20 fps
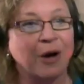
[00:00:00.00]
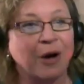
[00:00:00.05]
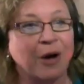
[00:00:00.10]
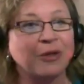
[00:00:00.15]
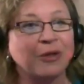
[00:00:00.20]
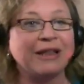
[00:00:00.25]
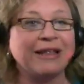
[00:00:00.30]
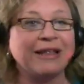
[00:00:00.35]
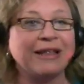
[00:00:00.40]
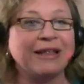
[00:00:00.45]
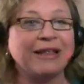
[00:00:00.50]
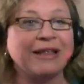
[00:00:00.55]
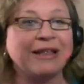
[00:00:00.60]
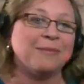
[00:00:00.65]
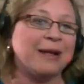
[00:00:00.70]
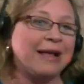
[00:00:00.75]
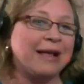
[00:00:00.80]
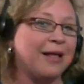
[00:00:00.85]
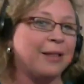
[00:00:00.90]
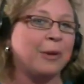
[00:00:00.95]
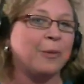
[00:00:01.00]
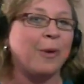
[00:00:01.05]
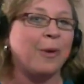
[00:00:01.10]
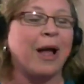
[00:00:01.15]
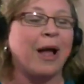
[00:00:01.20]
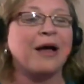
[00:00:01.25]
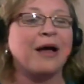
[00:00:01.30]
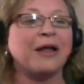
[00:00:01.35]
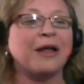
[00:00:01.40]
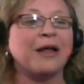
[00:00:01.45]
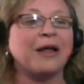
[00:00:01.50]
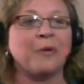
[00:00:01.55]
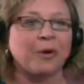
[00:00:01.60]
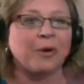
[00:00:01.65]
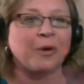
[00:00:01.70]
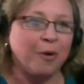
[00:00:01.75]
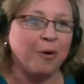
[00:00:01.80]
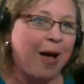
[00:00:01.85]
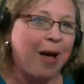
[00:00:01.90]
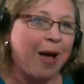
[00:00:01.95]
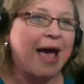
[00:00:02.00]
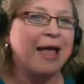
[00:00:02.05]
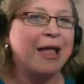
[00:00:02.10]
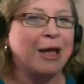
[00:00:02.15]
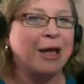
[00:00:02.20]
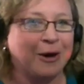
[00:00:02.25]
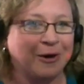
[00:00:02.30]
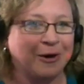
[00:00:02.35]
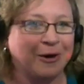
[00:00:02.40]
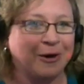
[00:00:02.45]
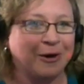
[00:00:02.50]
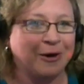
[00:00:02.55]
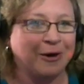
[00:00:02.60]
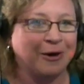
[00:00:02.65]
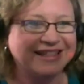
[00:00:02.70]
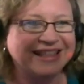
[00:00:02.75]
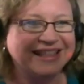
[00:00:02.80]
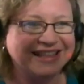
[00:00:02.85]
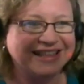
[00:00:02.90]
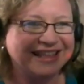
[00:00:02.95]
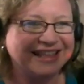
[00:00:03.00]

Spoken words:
count. You need to come to Colorado or Ohio.